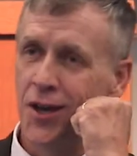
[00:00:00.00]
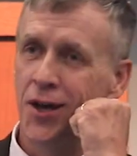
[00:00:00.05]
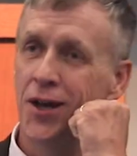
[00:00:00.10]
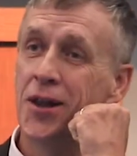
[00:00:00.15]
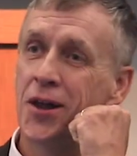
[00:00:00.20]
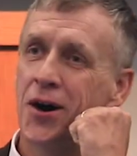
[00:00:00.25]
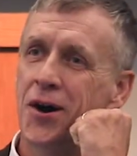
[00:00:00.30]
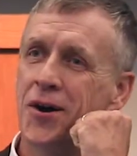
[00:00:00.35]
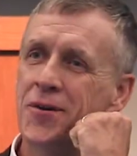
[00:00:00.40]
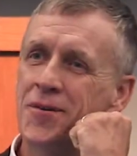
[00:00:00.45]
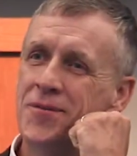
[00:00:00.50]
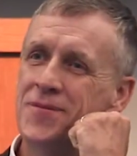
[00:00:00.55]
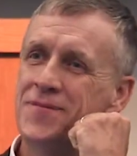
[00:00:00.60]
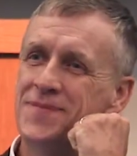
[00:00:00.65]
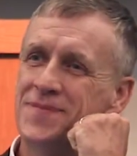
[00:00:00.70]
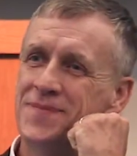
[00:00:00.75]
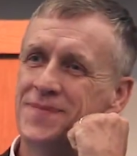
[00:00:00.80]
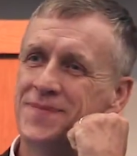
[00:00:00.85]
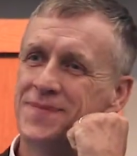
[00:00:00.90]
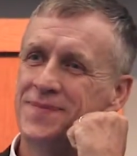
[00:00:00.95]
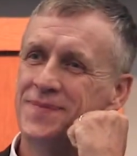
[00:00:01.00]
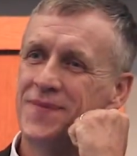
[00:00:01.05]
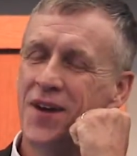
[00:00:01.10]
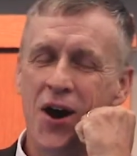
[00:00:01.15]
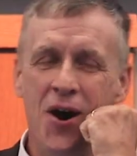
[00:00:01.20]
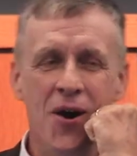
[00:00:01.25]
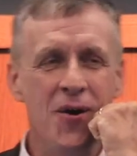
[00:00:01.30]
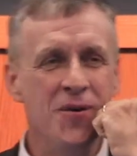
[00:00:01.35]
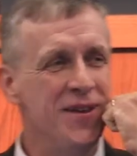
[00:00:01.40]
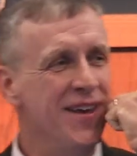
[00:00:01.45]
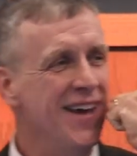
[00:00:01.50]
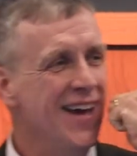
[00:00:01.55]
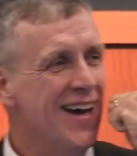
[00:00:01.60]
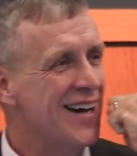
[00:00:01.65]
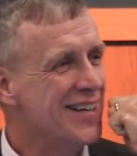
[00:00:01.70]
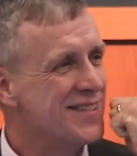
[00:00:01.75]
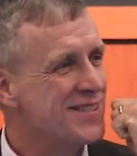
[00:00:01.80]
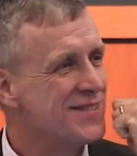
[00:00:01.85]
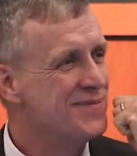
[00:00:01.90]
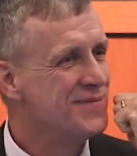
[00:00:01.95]
Hello. Oh,
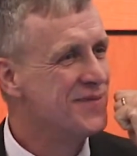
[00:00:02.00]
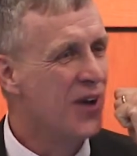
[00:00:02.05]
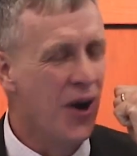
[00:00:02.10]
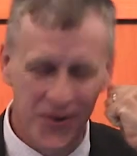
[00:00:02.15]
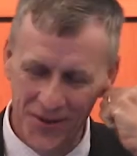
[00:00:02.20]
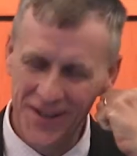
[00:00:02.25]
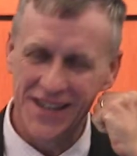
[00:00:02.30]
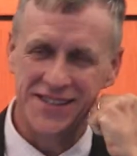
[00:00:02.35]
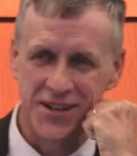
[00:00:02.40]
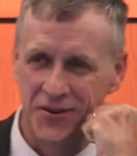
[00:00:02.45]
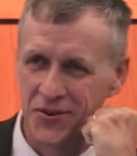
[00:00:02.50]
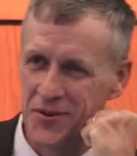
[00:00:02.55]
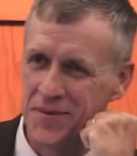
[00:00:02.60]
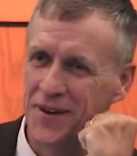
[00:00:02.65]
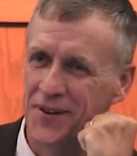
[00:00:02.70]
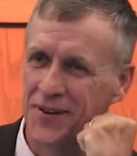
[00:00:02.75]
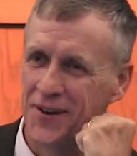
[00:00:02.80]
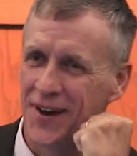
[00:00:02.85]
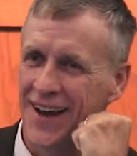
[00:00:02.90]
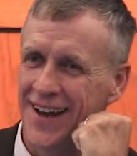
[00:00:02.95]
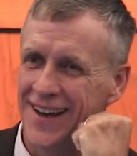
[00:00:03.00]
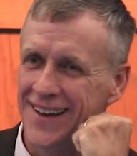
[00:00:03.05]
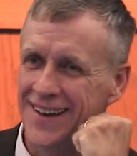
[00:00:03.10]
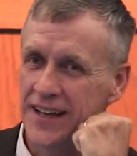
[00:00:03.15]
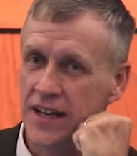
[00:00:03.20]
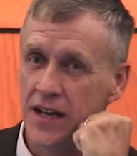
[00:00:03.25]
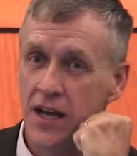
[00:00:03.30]
yes. Oh, yes, that would be great.